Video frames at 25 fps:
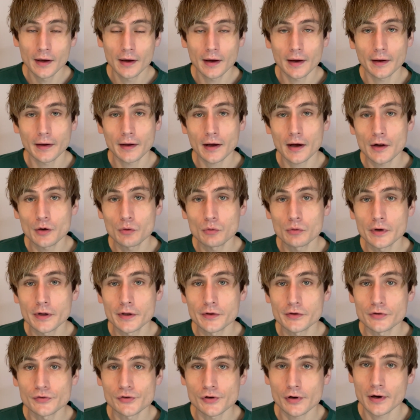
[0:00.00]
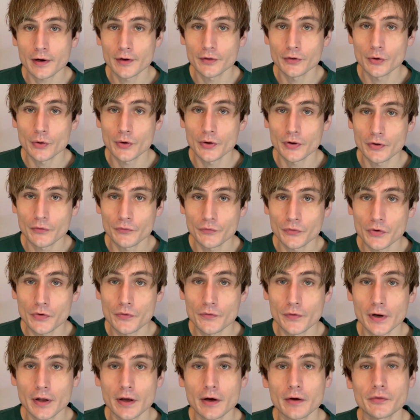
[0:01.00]
I kind of wanted to try doing a few
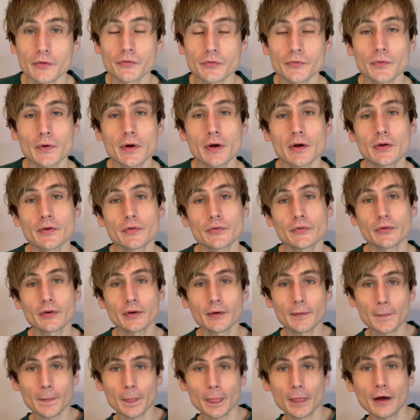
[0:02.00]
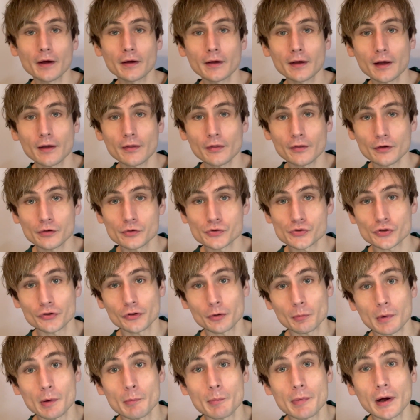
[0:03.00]
videos first and get those under
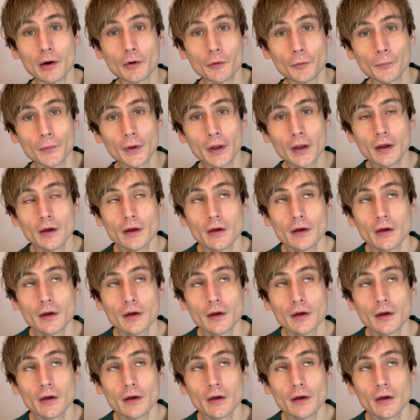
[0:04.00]
my belt.